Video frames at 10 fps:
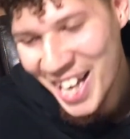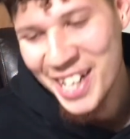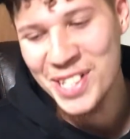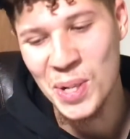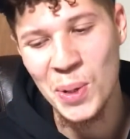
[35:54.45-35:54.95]

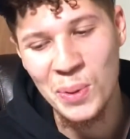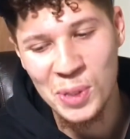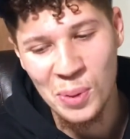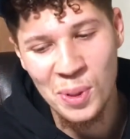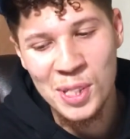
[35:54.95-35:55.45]
so
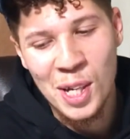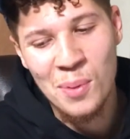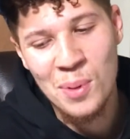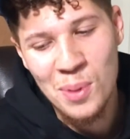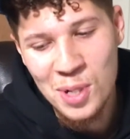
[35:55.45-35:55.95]
one
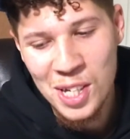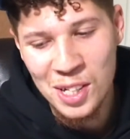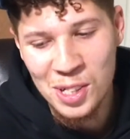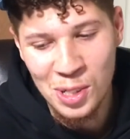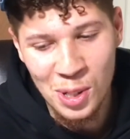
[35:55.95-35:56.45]
time we was at a
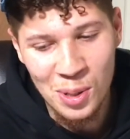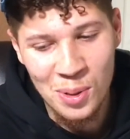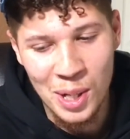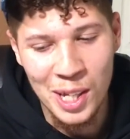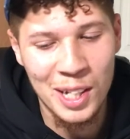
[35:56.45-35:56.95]
show
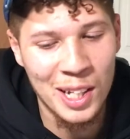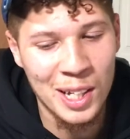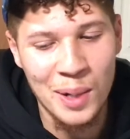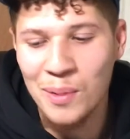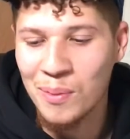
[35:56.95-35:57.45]
and
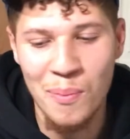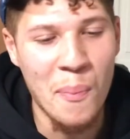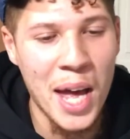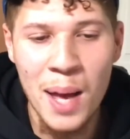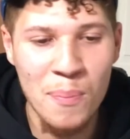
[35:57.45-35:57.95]
like
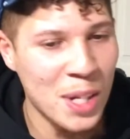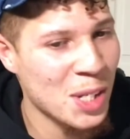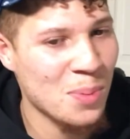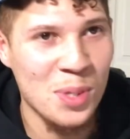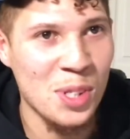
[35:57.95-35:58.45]
mad
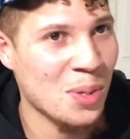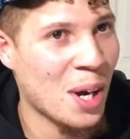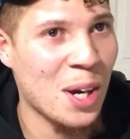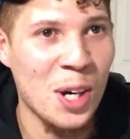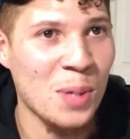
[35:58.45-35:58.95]
bitches was just
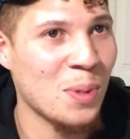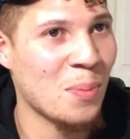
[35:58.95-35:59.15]
trying to hug me,